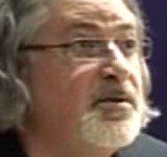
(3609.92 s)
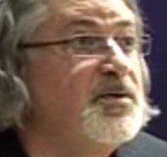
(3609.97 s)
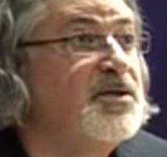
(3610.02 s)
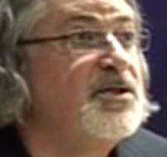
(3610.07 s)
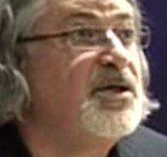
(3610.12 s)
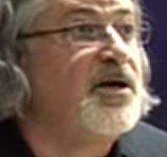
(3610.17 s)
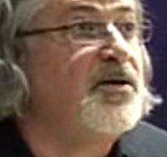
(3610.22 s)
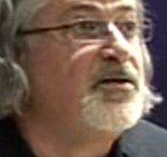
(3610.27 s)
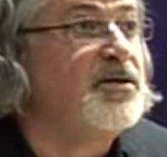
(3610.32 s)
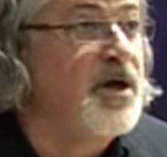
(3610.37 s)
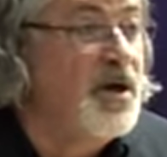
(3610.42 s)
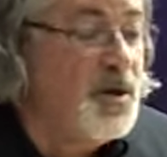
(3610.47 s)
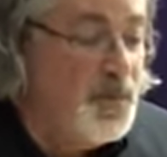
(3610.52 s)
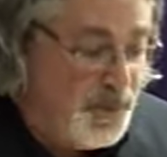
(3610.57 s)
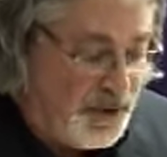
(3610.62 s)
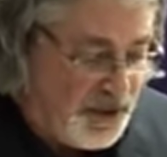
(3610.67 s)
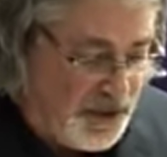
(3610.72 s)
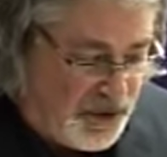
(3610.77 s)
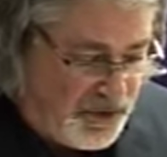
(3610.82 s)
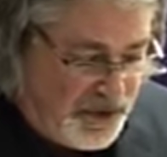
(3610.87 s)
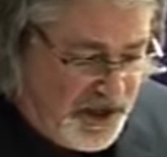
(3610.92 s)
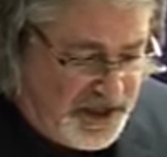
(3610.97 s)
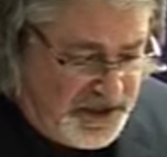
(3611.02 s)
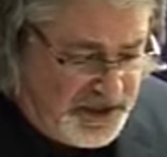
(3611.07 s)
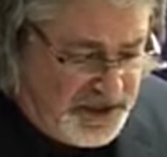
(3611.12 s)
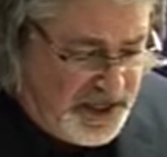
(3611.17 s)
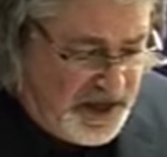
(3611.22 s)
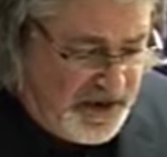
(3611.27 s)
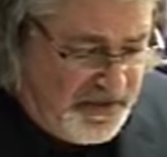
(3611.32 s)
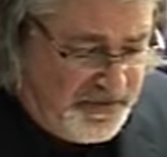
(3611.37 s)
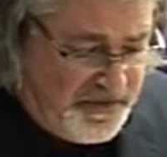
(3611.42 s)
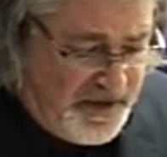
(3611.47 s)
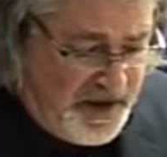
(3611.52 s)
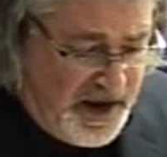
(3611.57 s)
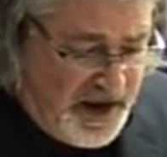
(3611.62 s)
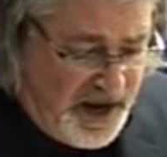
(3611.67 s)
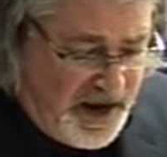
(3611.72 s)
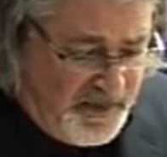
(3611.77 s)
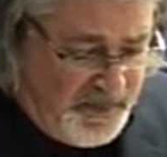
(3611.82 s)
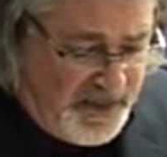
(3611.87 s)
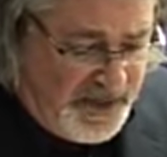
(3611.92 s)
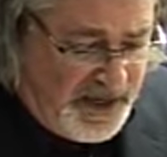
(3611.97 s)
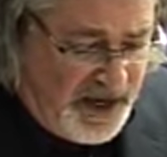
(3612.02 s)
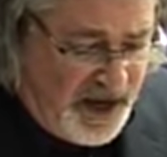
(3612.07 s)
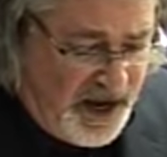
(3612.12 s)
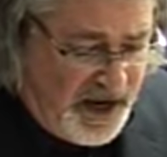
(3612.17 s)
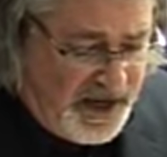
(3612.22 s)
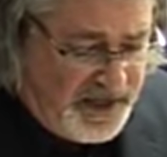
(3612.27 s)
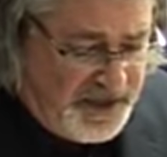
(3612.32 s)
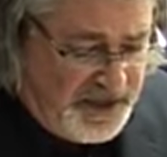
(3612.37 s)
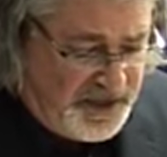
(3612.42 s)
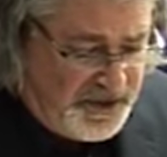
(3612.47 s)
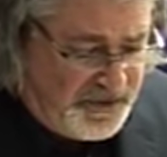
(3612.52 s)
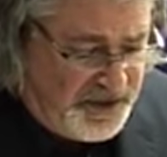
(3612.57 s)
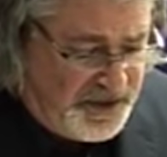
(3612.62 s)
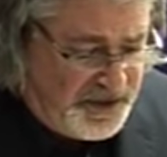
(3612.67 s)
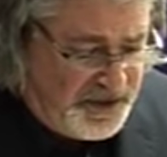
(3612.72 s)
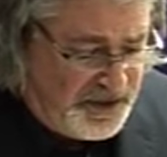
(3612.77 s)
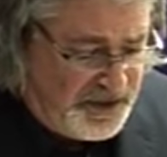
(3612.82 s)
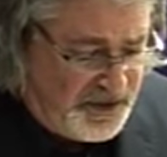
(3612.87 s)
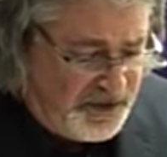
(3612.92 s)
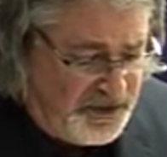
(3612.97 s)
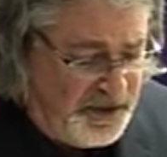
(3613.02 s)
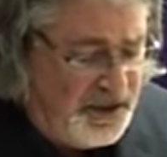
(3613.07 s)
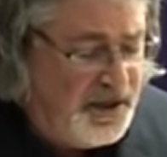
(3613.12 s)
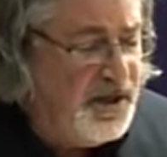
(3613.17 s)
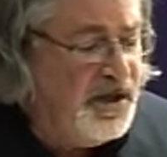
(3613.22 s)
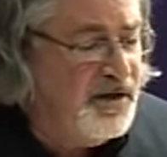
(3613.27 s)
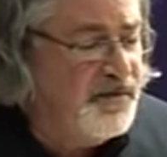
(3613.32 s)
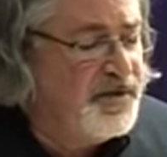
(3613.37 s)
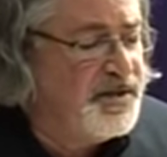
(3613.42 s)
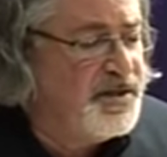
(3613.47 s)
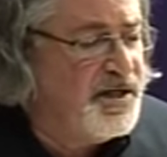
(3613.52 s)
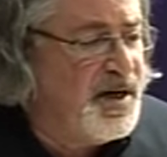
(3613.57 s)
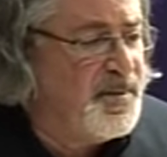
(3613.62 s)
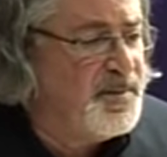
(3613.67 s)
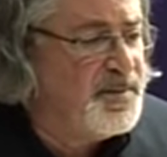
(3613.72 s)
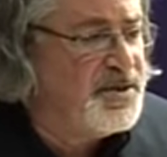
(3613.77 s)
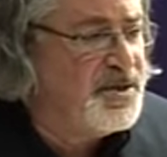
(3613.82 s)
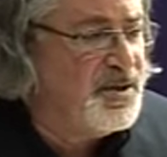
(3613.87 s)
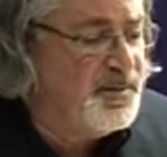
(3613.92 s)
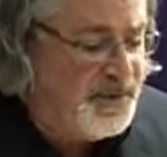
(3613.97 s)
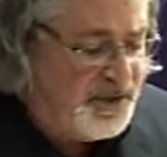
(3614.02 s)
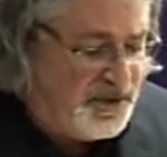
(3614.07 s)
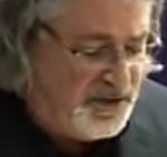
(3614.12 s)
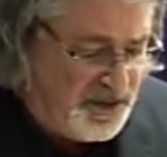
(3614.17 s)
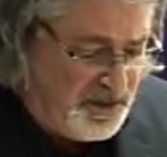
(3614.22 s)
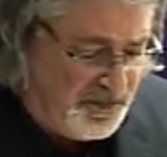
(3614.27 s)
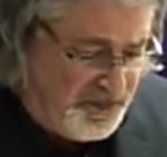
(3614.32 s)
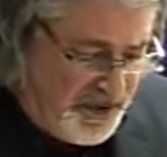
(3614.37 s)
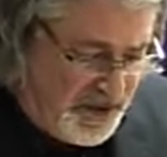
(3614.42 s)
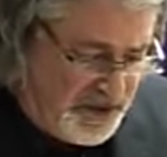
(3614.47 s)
themselves progressive have been highly critical of attempts to build a